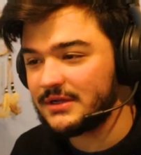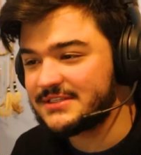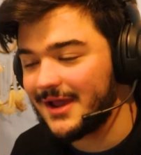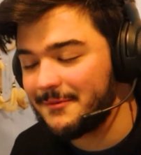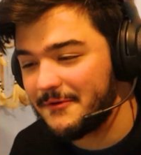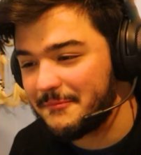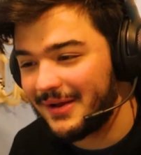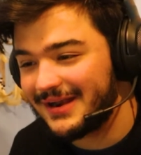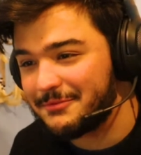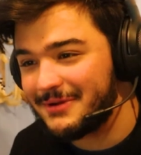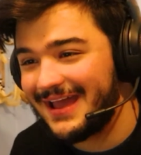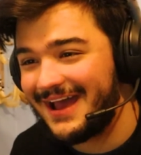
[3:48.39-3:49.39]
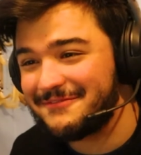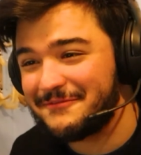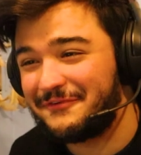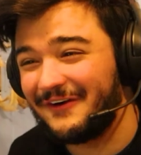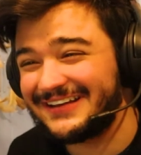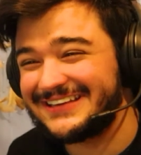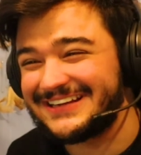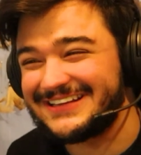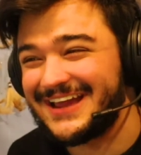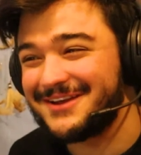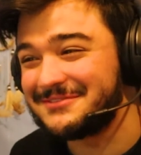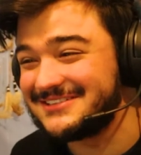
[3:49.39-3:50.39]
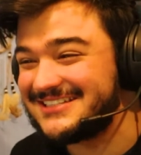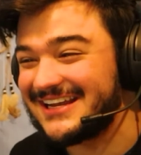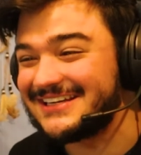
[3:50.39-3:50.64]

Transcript: What's up, everybody? We have a fucking game of